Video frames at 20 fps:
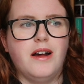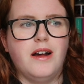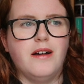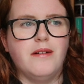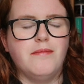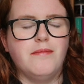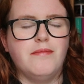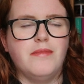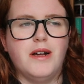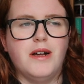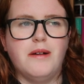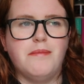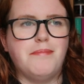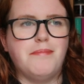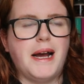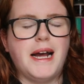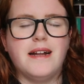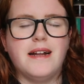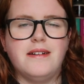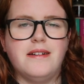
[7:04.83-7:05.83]
a
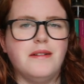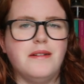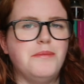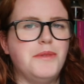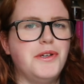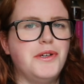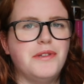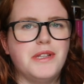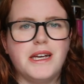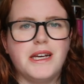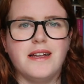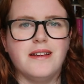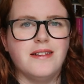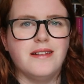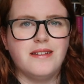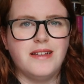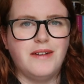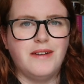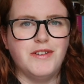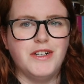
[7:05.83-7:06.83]
band and music in the
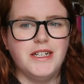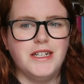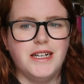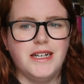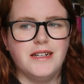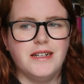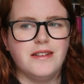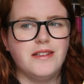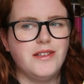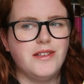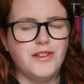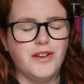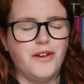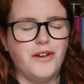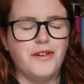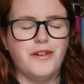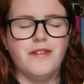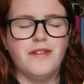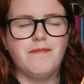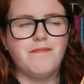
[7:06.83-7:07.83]
70s.
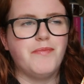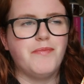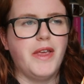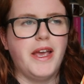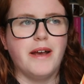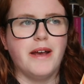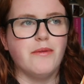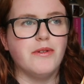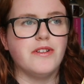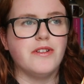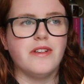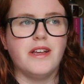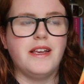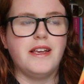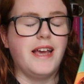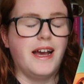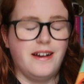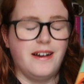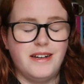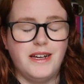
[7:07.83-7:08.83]
So it was,
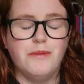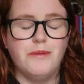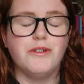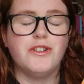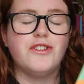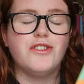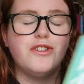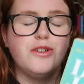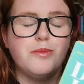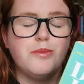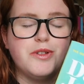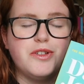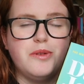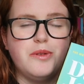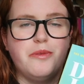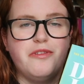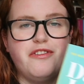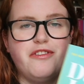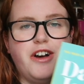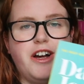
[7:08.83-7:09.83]
yeah, it was super,
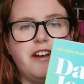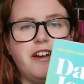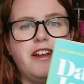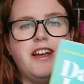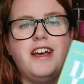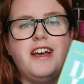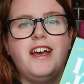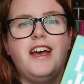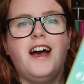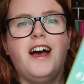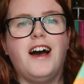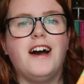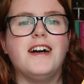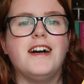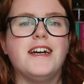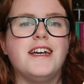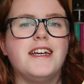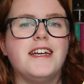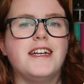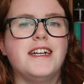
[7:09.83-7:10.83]
super fun.
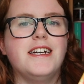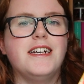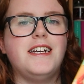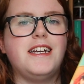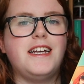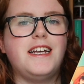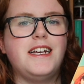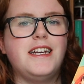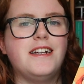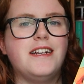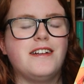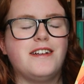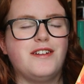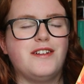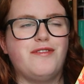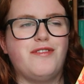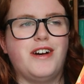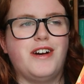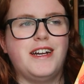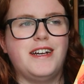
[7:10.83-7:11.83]
I need to
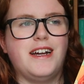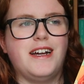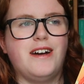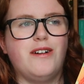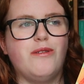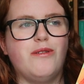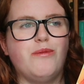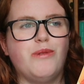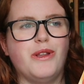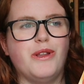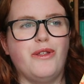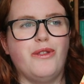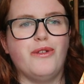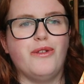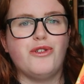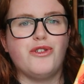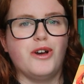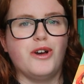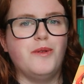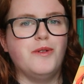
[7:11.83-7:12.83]
find out whether the
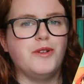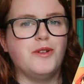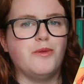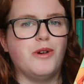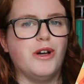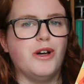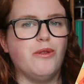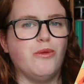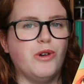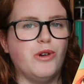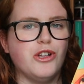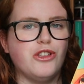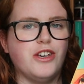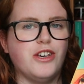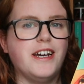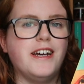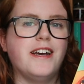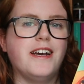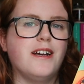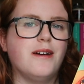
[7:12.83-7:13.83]
show is worth
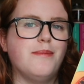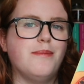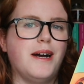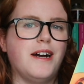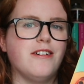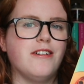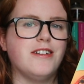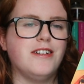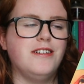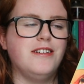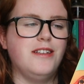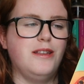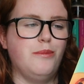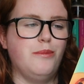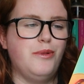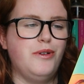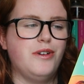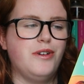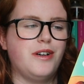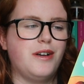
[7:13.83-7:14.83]
watching in comparison to the
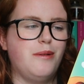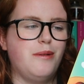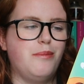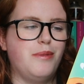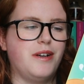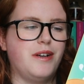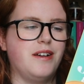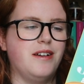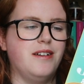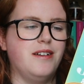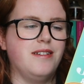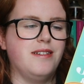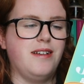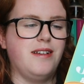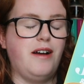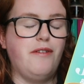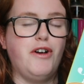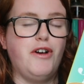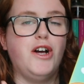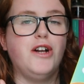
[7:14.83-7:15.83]
book, because
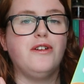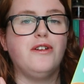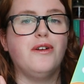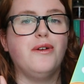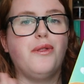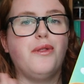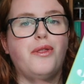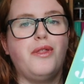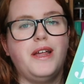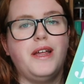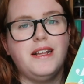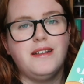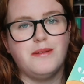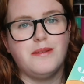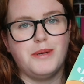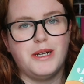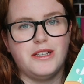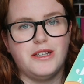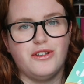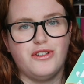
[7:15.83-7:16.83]
I've heard good things
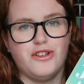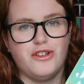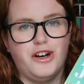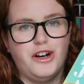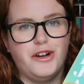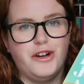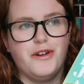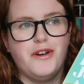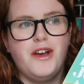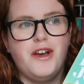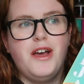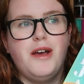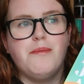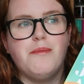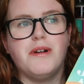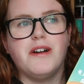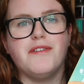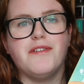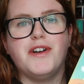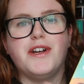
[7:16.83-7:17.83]
about the show,
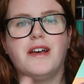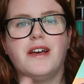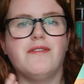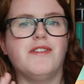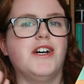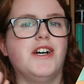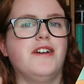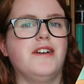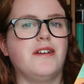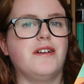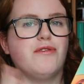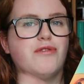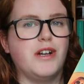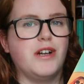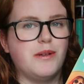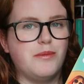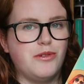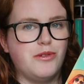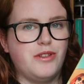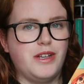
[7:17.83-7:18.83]
but I've only ever heard
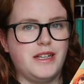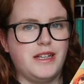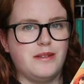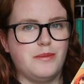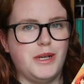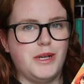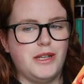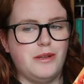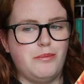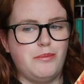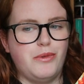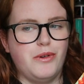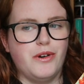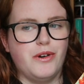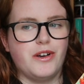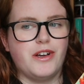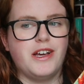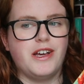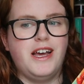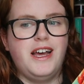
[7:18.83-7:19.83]
incredible things about the
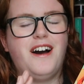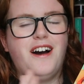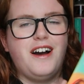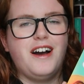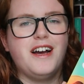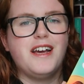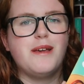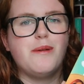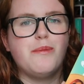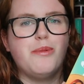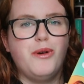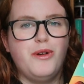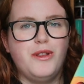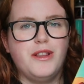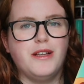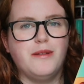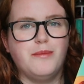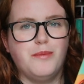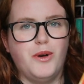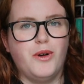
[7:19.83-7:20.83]
book. I put
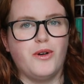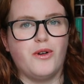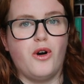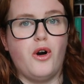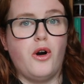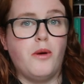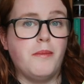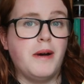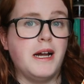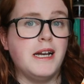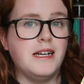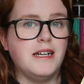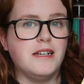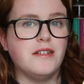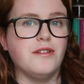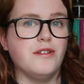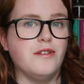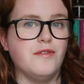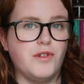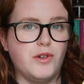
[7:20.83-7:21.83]
this book on my
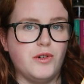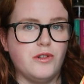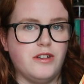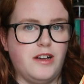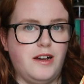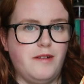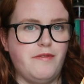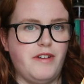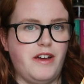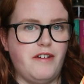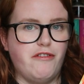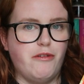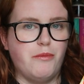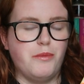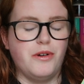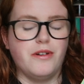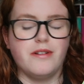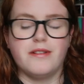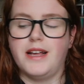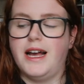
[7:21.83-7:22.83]
list of all-time favorite
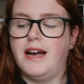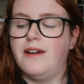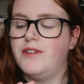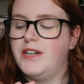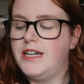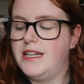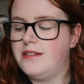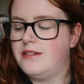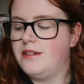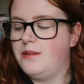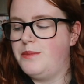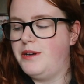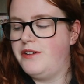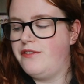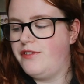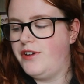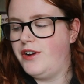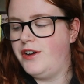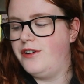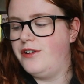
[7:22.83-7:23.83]
books. I have a list on my
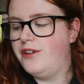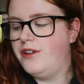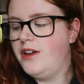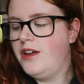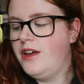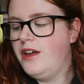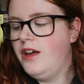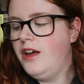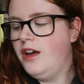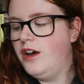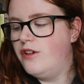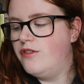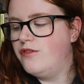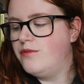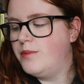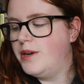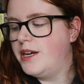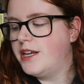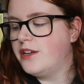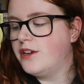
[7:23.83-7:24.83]
phone of
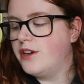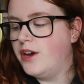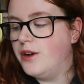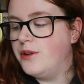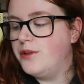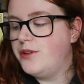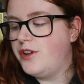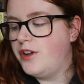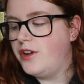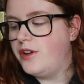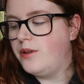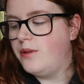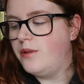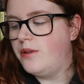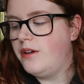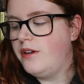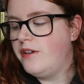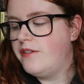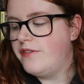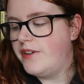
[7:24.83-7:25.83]
my go-to
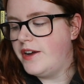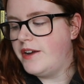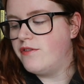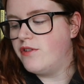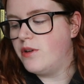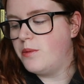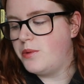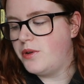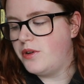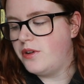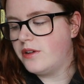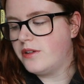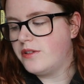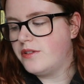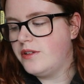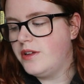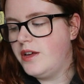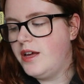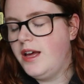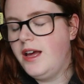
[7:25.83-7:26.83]
favorite
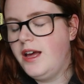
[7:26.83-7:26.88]
books,